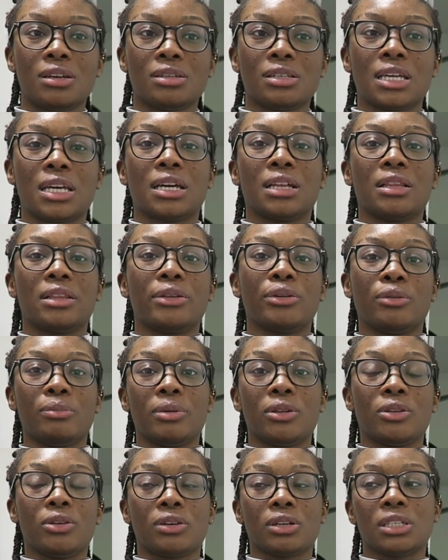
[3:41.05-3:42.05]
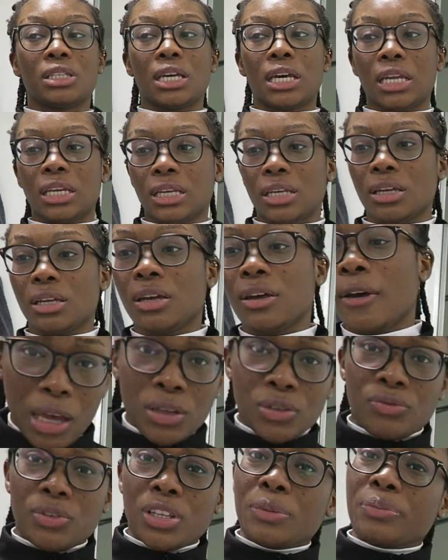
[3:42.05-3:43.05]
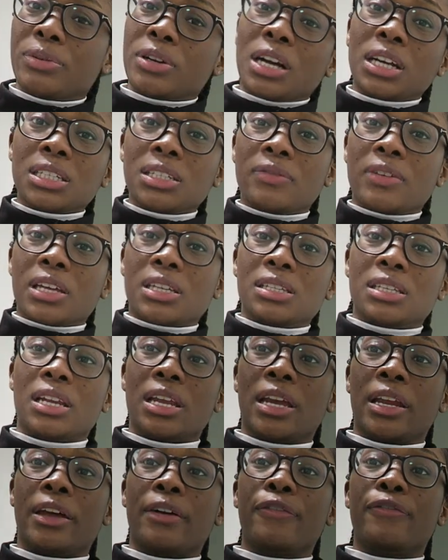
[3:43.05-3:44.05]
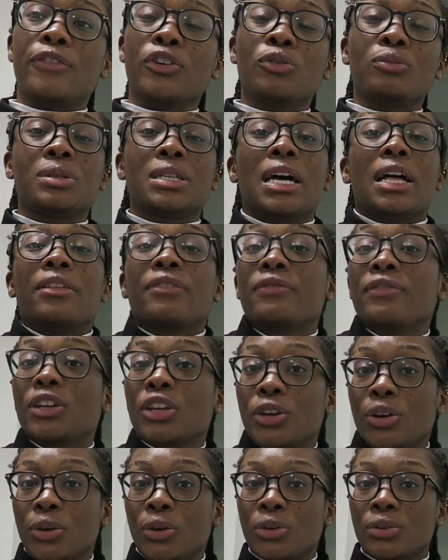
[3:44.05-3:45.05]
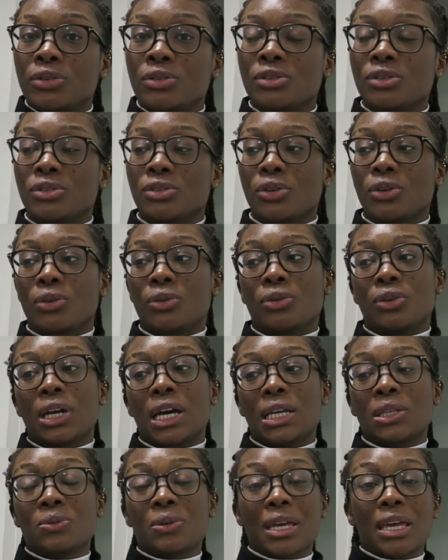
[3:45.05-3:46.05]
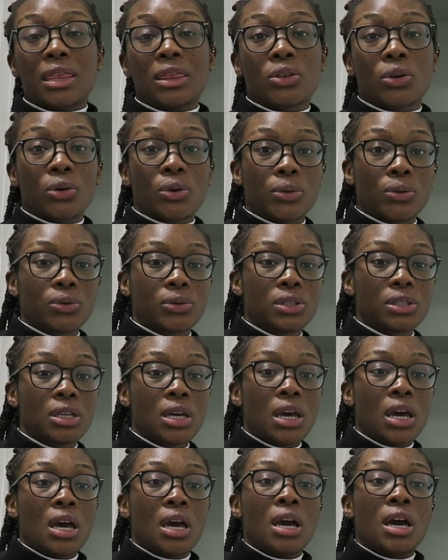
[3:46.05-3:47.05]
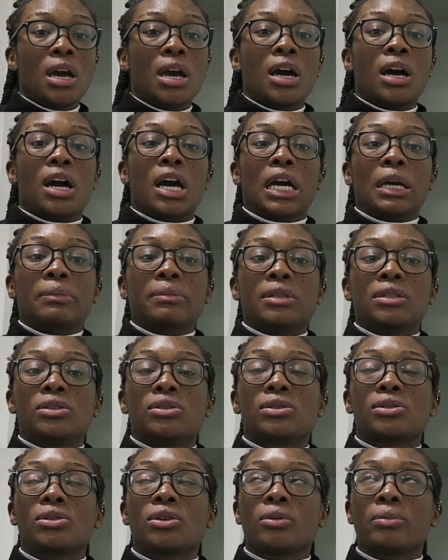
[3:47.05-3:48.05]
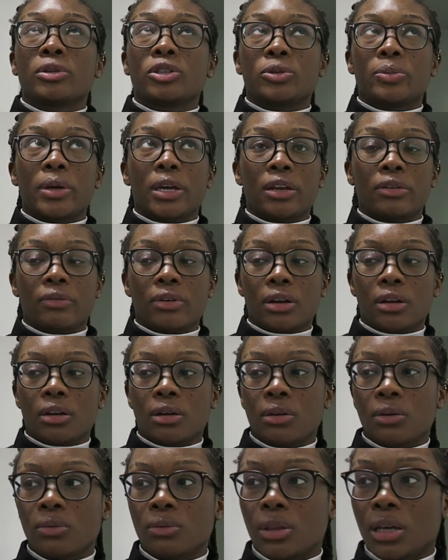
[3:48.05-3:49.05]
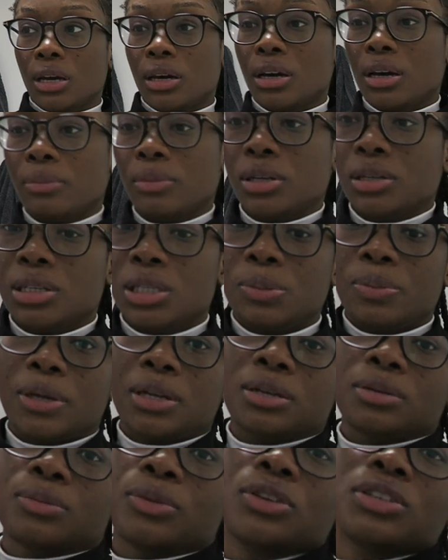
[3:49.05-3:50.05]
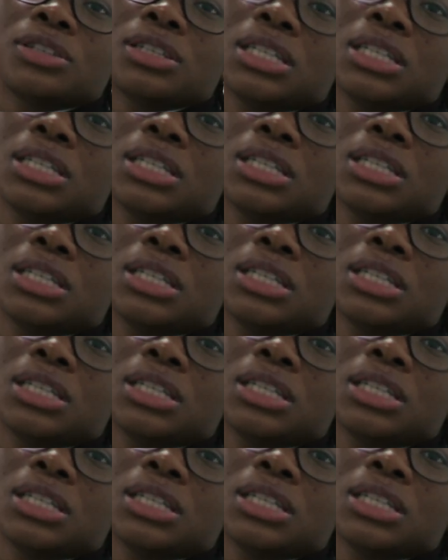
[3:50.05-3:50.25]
take a little bit longer to edit. Yeah, I was really productive yesterday and I filmed hella videos, so you guys will get those. I'm in so much pain right now that I'm gonna spend most